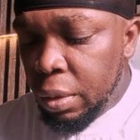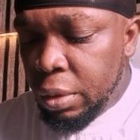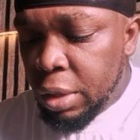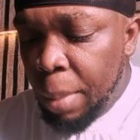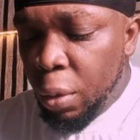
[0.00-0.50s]

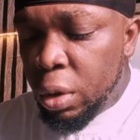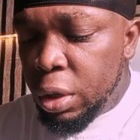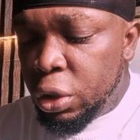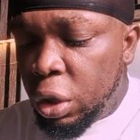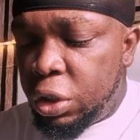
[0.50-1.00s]
tap on
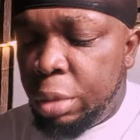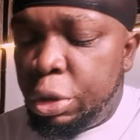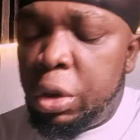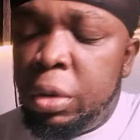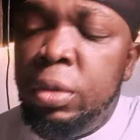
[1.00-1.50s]
the
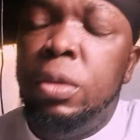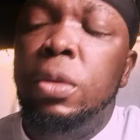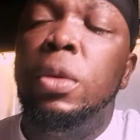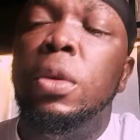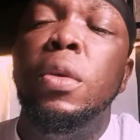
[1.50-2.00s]
subscription
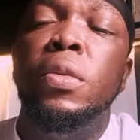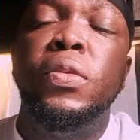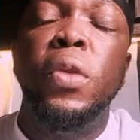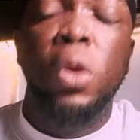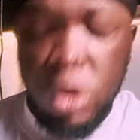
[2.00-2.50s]

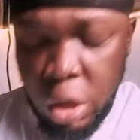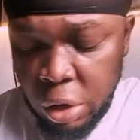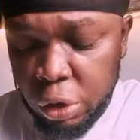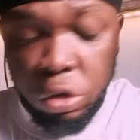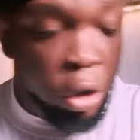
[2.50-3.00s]
follow the
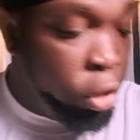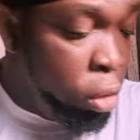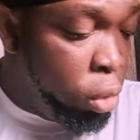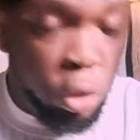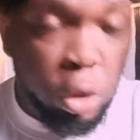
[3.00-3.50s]

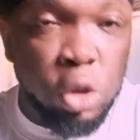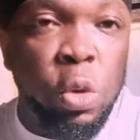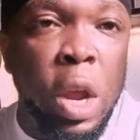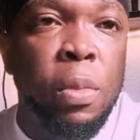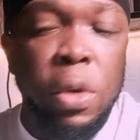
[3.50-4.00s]
instruction to
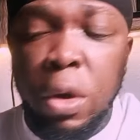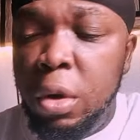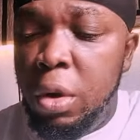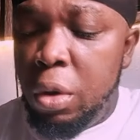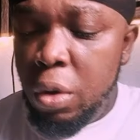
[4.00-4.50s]
subscribe
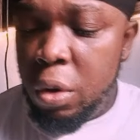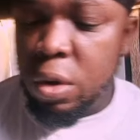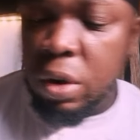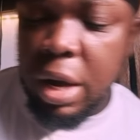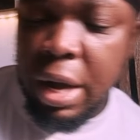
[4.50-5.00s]
hold
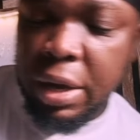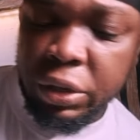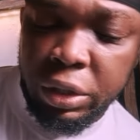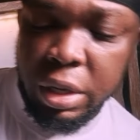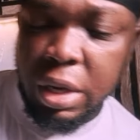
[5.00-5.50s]
on
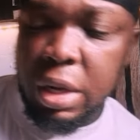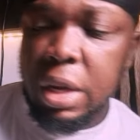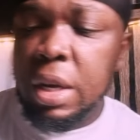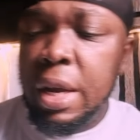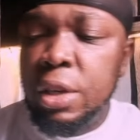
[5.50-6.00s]
guys
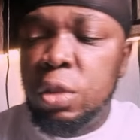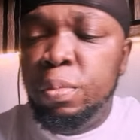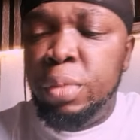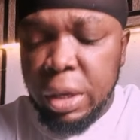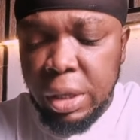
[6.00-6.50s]
let's
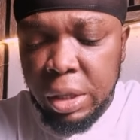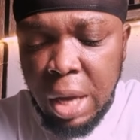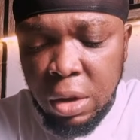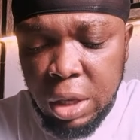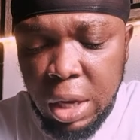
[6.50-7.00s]
bring this
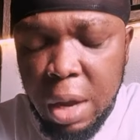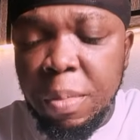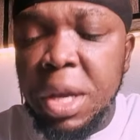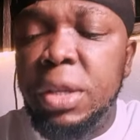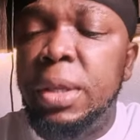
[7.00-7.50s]
out a
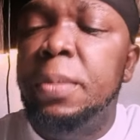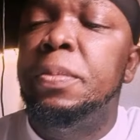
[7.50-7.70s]
bit